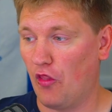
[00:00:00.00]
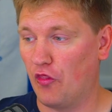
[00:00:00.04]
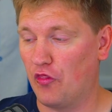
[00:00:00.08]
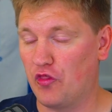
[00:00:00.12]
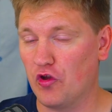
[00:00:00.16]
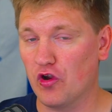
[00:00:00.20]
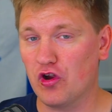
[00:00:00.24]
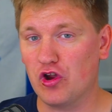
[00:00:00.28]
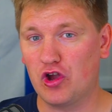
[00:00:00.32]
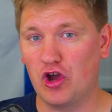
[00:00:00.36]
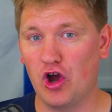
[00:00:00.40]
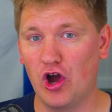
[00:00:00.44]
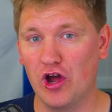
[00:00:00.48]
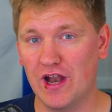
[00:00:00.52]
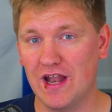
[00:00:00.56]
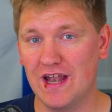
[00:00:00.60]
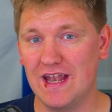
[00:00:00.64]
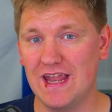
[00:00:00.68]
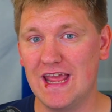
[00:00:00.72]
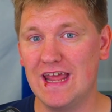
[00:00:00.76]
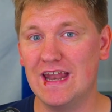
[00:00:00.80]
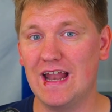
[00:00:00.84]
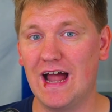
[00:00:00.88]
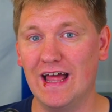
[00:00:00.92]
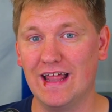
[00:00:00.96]
They're
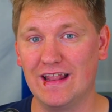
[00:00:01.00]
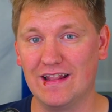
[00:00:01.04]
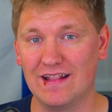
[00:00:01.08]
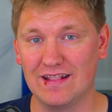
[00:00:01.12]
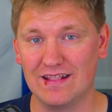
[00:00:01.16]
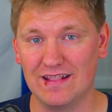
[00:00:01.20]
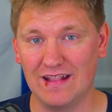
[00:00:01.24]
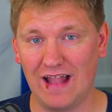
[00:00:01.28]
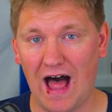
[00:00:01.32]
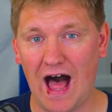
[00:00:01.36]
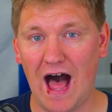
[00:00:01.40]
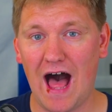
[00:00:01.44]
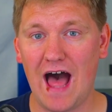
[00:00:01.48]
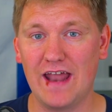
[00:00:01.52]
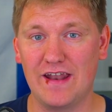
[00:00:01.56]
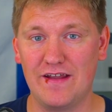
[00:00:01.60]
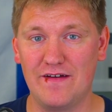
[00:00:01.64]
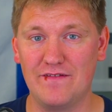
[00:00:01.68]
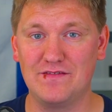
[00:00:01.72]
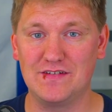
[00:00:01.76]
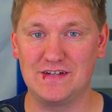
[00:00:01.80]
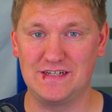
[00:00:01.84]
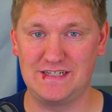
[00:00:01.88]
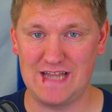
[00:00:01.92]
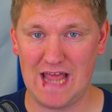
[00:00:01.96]
gonna need a
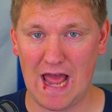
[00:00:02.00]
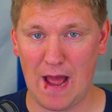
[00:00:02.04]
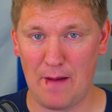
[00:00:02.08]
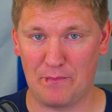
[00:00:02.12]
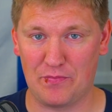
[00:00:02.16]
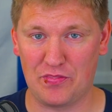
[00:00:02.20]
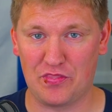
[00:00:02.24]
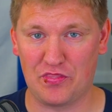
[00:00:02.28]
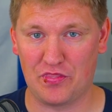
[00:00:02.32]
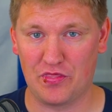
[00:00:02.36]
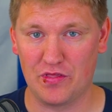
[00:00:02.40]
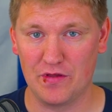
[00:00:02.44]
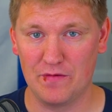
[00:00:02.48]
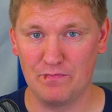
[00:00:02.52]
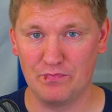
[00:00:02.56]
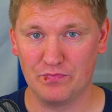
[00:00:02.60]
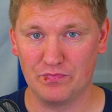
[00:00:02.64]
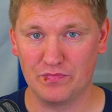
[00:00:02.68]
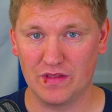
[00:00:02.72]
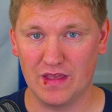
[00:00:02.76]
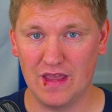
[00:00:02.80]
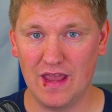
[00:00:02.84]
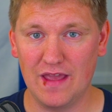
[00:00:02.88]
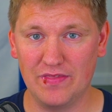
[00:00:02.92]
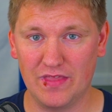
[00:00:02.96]
lot of depth
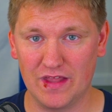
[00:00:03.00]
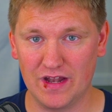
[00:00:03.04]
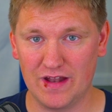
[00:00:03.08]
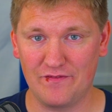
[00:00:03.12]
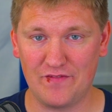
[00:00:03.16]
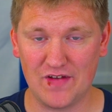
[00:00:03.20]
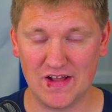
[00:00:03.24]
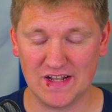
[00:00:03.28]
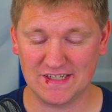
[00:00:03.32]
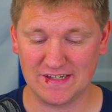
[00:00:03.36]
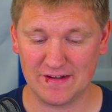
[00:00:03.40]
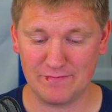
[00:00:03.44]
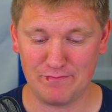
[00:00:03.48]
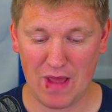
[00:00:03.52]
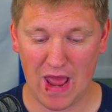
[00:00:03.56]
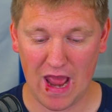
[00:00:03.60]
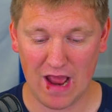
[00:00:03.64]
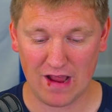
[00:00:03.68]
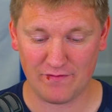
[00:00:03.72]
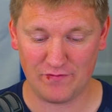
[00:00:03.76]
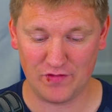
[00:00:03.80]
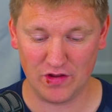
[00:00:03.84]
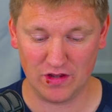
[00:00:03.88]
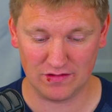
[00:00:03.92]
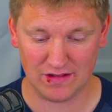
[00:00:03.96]
in the defensive
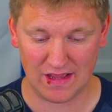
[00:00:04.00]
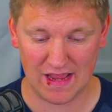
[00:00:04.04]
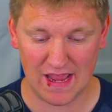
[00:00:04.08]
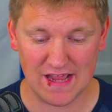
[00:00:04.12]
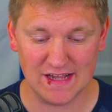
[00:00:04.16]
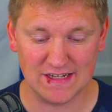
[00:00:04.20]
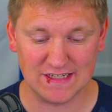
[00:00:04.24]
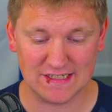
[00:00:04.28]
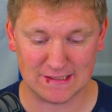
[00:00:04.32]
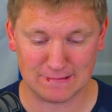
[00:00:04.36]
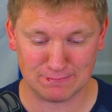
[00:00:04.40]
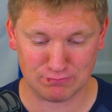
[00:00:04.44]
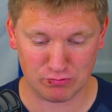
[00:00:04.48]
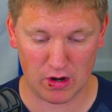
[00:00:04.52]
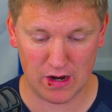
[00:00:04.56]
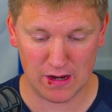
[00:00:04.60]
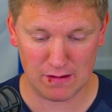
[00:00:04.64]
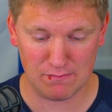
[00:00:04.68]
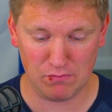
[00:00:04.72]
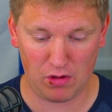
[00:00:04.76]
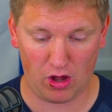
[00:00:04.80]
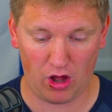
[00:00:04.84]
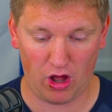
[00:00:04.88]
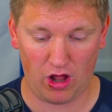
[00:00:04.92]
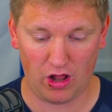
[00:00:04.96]
backfield. In
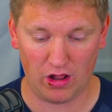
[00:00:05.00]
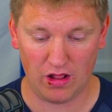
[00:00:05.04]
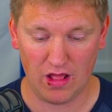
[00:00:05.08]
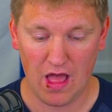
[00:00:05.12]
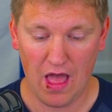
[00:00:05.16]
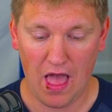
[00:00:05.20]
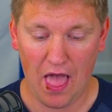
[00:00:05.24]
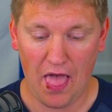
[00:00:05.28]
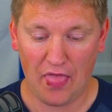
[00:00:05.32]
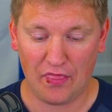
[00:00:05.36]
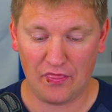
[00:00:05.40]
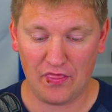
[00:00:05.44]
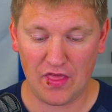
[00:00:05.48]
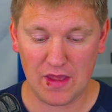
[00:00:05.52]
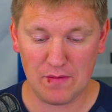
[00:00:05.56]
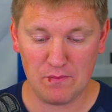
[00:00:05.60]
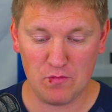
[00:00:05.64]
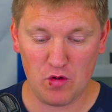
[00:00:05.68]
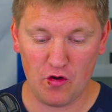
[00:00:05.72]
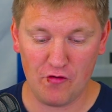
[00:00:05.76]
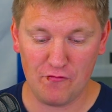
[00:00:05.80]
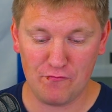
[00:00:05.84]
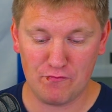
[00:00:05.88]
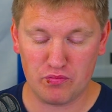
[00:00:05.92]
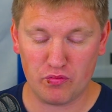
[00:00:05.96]
spring ball, they
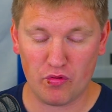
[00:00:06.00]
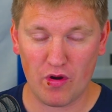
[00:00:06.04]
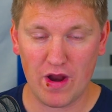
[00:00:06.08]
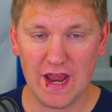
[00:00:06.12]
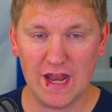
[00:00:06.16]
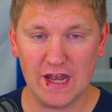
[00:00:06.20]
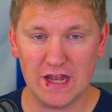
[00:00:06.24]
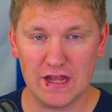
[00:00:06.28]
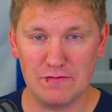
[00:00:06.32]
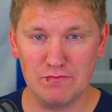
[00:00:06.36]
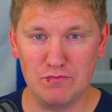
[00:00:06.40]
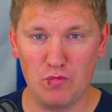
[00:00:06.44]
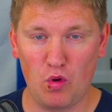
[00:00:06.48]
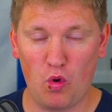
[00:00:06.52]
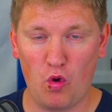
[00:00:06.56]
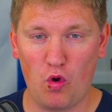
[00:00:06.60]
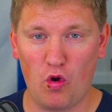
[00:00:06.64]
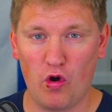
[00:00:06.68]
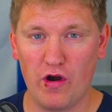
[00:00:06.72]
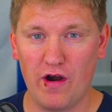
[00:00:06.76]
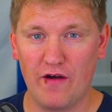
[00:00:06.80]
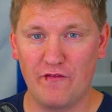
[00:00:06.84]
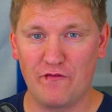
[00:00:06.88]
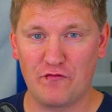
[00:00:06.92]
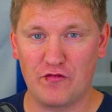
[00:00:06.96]
move Braden
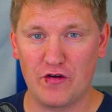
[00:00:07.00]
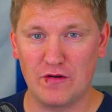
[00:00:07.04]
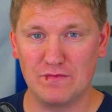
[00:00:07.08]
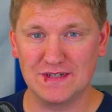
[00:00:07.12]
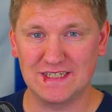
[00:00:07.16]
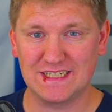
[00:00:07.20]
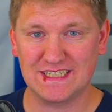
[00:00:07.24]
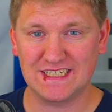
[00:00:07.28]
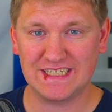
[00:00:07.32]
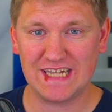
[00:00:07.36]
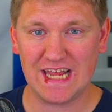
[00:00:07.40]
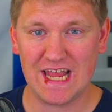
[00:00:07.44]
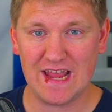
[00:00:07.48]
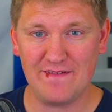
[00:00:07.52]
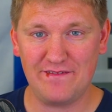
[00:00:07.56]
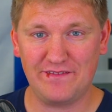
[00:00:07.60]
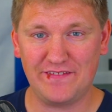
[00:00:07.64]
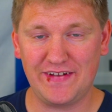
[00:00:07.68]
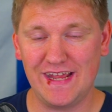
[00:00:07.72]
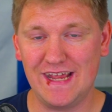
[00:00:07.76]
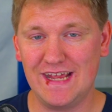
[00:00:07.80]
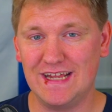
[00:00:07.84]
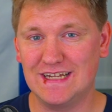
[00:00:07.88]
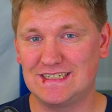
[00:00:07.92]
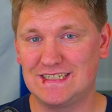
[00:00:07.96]
Moore from
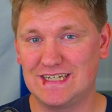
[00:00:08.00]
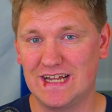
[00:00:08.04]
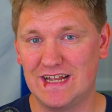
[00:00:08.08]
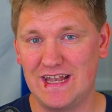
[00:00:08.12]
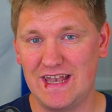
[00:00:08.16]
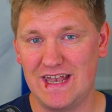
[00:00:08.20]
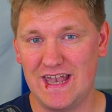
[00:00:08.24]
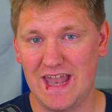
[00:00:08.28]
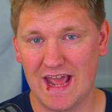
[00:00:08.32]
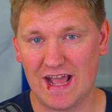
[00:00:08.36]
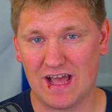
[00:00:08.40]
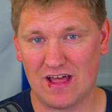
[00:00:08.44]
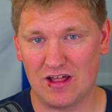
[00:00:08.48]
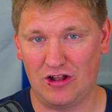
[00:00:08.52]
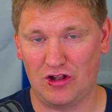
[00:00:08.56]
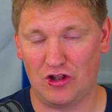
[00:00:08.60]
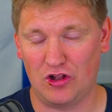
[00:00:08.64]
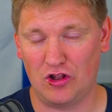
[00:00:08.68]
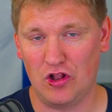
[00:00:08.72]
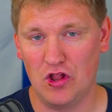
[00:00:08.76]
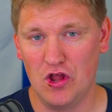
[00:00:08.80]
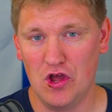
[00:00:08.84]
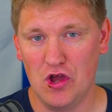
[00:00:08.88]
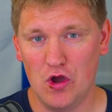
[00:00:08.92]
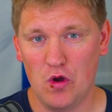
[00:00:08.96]
safety to
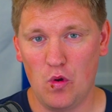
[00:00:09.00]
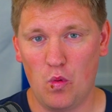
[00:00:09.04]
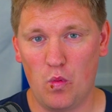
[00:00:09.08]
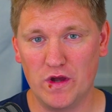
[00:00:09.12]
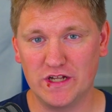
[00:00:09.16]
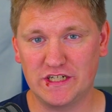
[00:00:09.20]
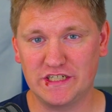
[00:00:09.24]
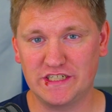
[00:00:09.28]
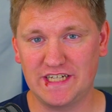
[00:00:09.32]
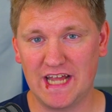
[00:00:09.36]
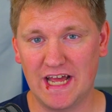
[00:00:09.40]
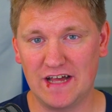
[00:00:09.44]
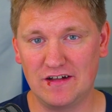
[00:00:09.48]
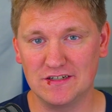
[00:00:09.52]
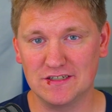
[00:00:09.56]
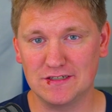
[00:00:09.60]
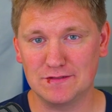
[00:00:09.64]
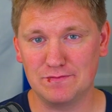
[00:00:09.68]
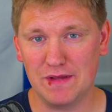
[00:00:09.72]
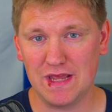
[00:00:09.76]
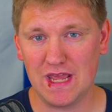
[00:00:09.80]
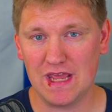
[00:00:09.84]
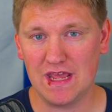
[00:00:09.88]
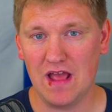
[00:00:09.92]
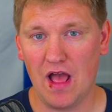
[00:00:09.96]
nickel, which
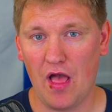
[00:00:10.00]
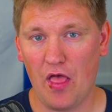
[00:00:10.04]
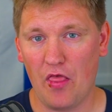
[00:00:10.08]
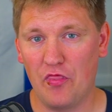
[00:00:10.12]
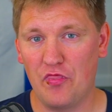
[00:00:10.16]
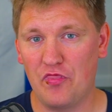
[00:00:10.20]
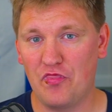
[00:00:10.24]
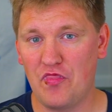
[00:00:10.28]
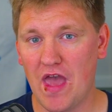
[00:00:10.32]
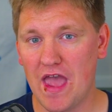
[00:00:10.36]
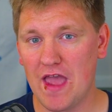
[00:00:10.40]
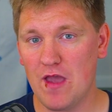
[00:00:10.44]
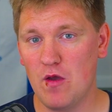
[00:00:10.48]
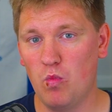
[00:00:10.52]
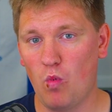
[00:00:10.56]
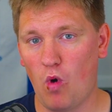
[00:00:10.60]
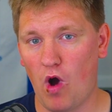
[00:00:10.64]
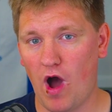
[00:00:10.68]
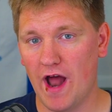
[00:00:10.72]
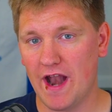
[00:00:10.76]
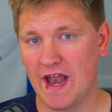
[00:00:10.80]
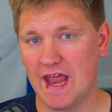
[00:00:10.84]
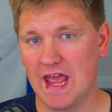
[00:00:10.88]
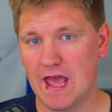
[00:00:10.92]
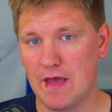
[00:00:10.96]
tells me they
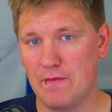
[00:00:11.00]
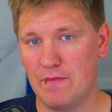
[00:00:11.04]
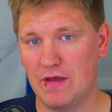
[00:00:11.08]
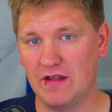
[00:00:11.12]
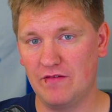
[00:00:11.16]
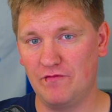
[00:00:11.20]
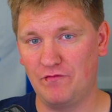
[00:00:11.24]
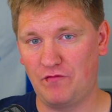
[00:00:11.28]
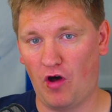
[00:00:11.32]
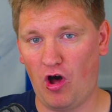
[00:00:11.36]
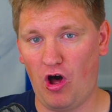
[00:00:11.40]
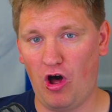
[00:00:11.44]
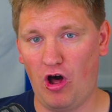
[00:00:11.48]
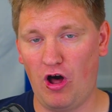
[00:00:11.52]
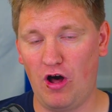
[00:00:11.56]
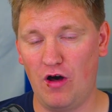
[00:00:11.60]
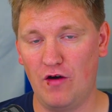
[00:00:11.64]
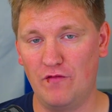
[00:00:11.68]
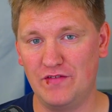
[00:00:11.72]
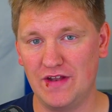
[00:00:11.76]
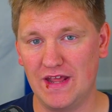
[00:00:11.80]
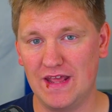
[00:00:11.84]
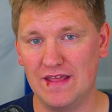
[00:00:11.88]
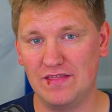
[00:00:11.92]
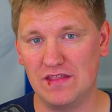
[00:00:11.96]
want him
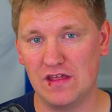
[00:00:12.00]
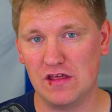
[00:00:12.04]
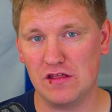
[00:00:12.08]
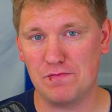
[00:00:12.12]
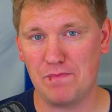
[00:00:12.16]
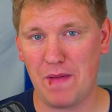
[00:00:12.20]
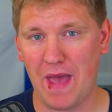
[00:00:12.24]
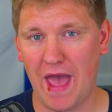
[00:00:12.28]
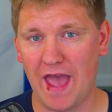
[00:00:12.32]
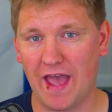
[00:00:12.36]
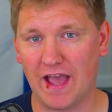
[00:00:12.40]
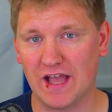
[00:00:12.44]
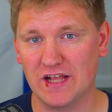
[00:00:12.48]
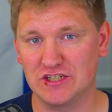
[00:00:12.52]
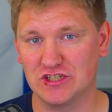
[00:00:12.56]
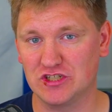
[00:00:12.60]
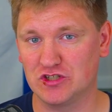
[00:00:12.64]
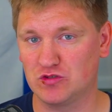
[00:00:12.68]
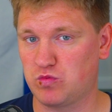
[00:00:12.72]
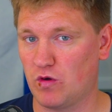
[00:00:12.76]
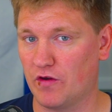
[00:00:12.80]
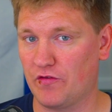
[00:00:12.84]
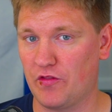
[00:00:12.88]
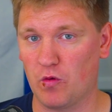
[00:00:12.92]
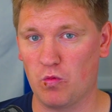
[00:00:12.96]
involved in these
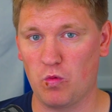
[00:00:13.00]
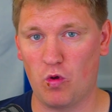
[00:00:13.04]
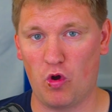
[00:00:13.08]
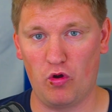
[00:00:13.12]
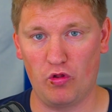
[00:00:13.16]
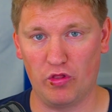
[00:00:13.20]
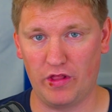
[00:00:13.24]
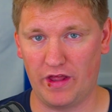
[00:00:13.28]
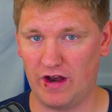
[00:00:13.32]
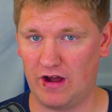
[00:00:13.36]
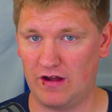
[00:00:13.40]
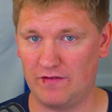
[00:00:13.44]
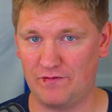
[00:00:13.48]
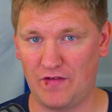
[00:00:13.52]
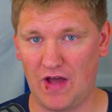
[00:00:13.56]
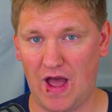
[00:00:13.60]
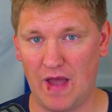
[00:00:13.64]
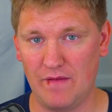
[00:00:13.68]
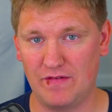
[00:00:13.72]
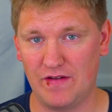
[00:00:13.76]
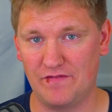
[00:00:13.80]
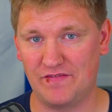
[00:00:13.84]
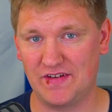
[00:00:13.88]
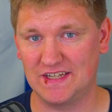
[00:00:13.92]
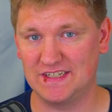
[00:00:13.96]
packages where they're rolling out
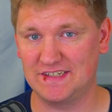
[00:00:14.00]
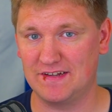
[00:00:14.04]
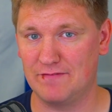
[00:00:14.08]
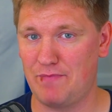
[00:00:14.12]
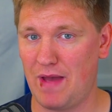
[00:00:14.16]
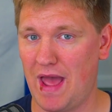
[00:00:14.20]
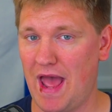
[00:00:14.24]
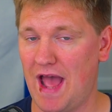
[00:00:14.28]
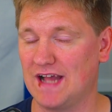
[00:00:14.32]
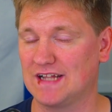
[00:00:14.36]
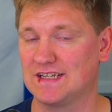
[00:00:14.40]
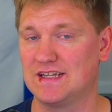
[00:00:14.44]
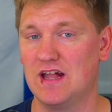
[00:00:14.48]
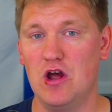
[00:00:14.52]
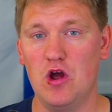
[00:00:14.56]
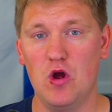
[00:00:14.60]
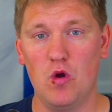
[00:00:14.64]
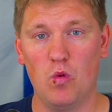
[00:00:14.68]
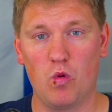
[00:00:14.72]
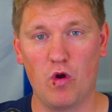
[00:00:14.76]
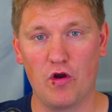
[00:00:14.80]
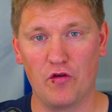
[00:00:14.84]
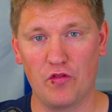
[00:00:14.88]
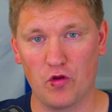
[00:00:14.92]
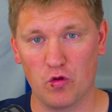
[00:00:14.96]
five defensive backs,
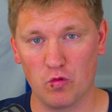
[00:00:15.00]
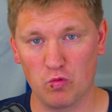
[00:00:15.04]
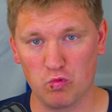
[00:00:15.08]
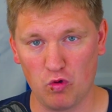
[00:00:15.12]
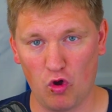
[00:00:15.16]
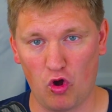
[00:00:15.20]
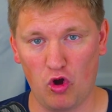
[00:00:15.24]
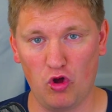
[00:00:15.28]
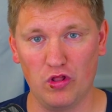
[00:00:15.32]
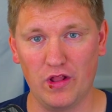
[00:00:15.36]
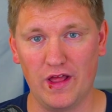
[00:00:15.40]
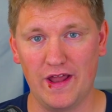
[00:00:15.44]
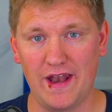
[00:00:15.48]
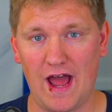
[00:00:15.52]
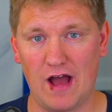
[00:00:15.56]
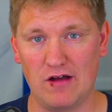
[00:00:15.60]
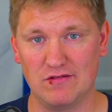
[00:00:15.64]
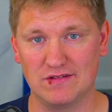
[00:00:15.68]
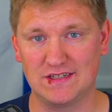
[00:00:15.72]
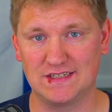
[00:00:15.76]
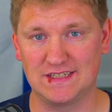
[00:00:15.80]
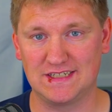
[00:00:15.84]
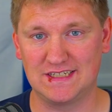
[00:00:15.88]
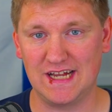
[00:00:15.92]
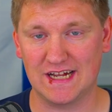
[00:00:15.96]
where they're rolling
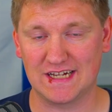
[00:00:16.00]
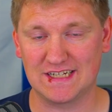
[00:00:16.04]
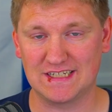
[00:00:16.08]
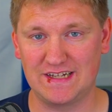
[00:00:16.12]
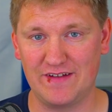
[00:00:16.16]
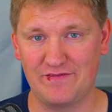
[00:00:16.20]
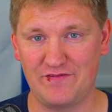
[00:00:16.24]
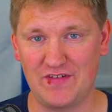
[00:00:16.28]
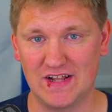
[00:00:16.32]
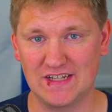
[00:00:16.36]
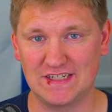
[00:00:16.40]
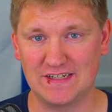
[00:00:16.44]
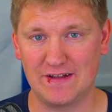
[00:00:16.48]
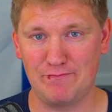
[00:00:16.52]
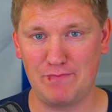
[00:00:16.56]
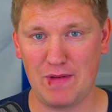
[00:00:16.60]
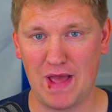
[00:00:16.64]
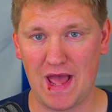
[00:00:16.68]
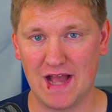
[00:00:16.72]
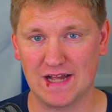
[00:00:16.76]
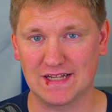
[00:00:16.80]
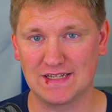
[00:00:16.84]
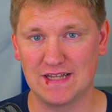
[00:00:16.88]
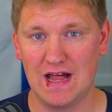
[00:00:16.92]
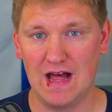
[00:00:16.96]
out six defensive
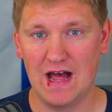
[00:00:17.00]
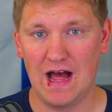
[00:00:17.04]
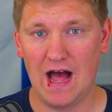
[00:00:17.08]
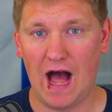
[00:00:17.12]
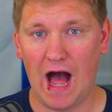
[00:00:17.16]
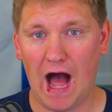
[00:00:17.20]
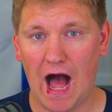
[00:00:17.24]
backs.